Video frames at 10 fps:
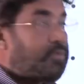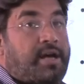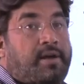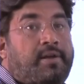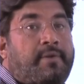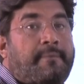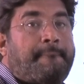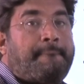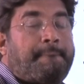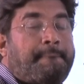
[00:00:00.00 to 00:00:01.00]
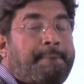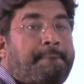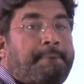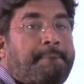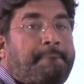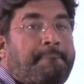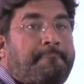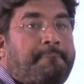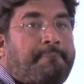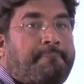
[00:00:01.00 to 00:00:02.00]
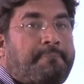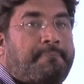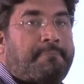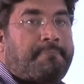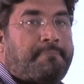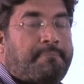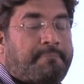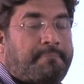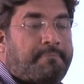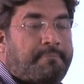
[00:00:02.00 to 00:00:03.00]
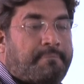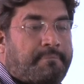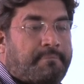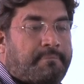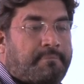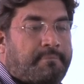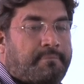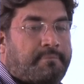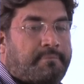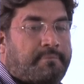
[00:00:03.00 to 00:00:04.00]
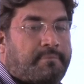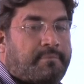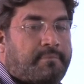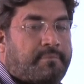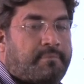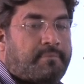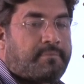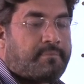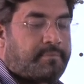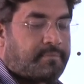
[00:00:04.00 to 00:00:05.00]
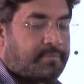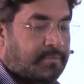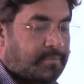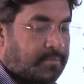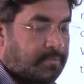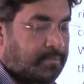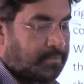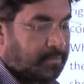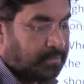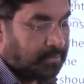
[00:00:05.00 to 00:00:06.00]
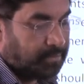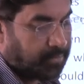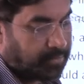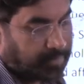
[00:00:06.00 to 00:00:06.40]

Huh. Can you explain about that Yellow Revolution part in Singapore? You mentioned something.